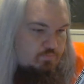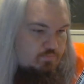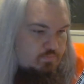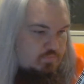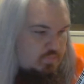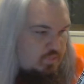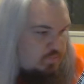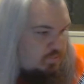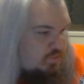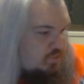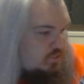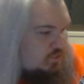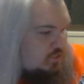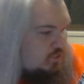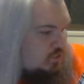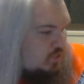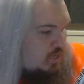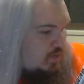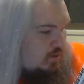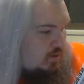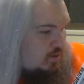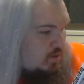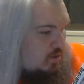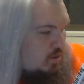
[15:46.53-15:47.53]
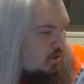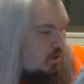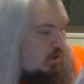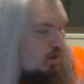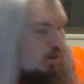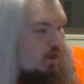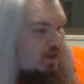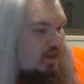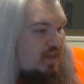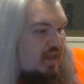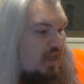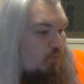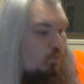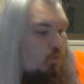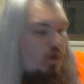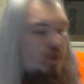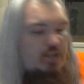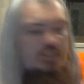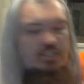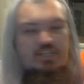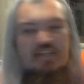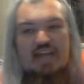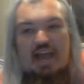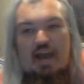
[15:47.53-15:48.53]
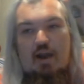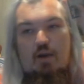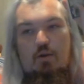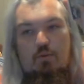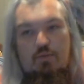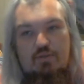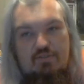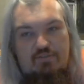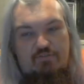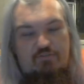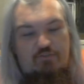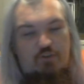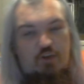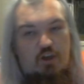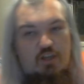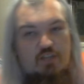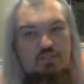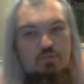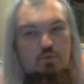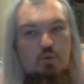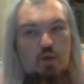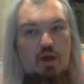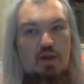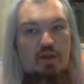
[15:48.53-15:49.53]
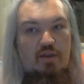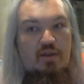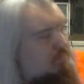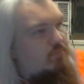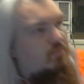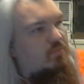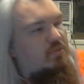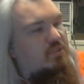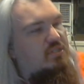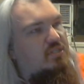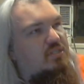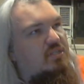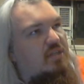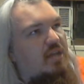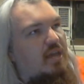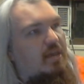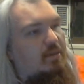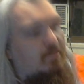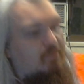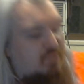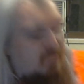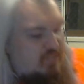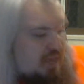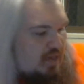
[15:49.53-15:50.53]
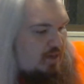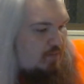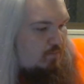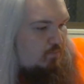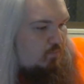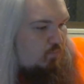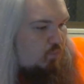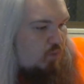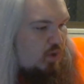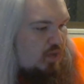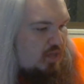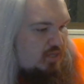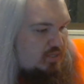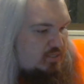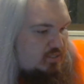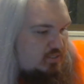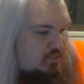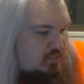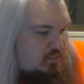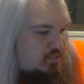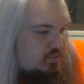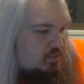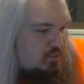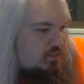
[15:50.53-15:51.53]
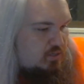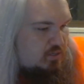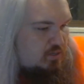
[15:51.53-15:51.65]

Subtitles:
Let me just check. Okay, Watchtower was the first one. What's his name? Sam West?